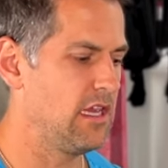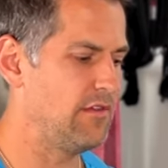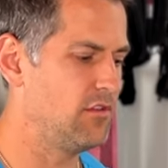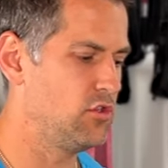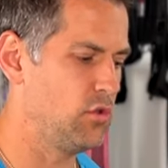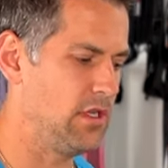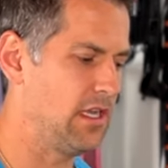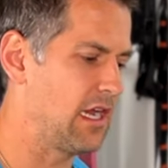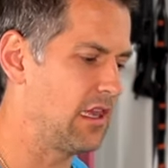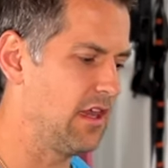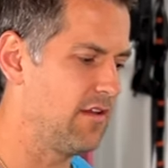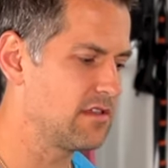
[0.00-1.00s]
even doing
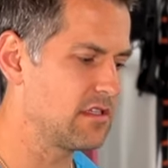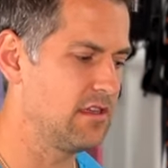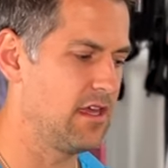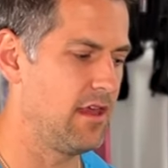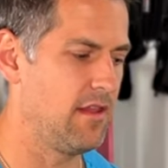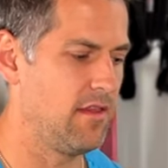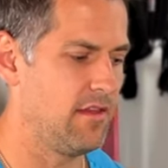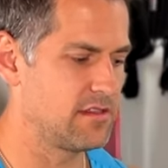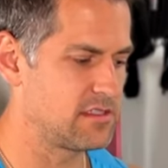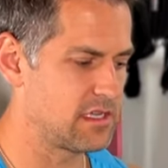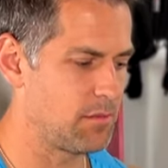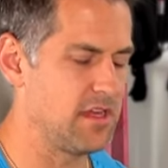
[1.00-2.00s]
deadlifts, then
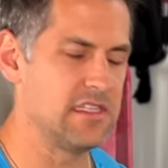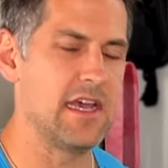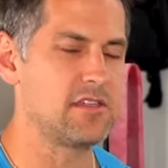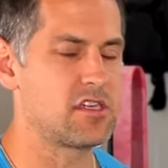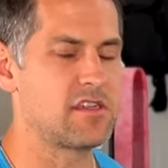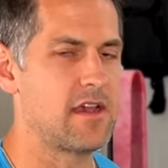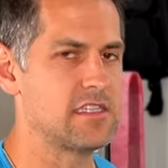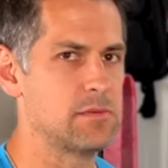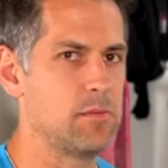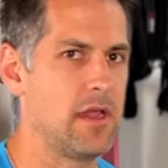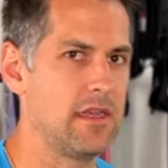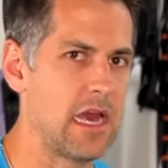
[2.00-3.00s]
some of these exercises
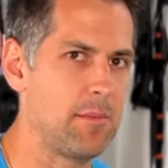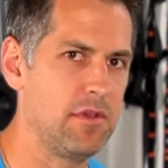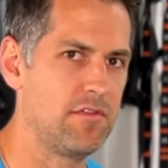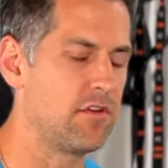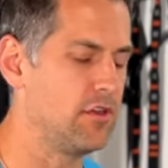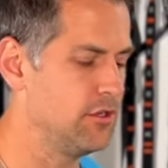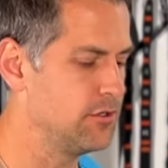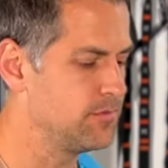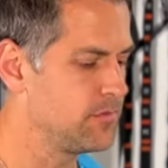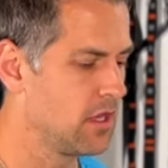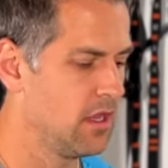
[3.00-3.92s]
might not be for you.